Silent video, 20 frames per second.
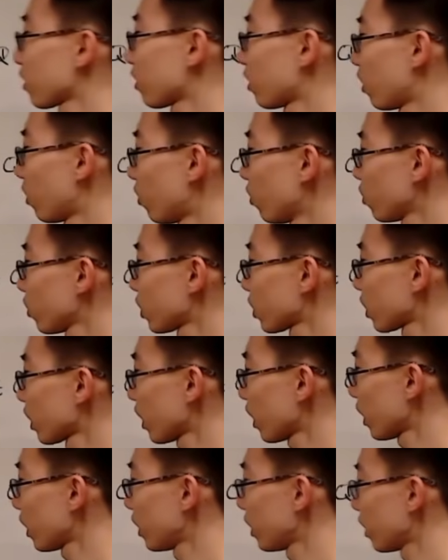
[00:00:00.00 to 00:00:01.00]

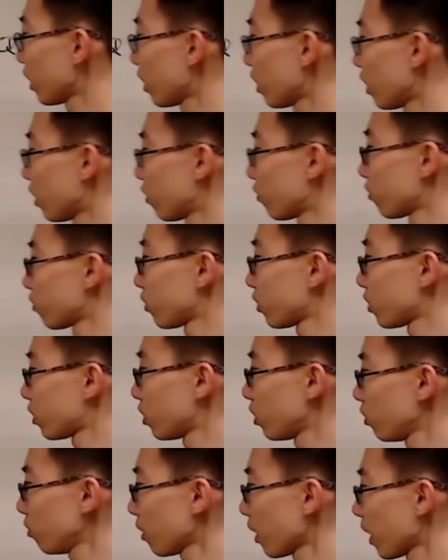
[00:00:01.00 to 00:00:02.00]
cosine of
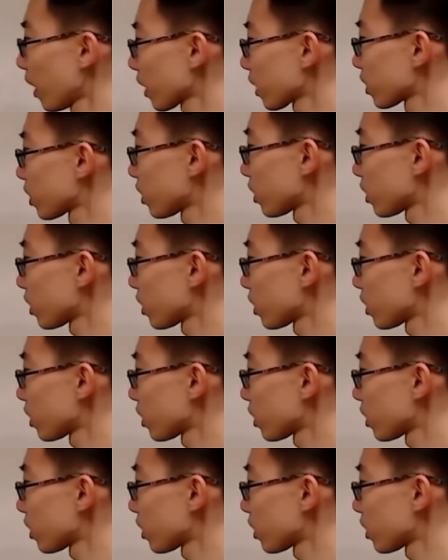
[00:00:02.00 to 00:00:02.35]
two x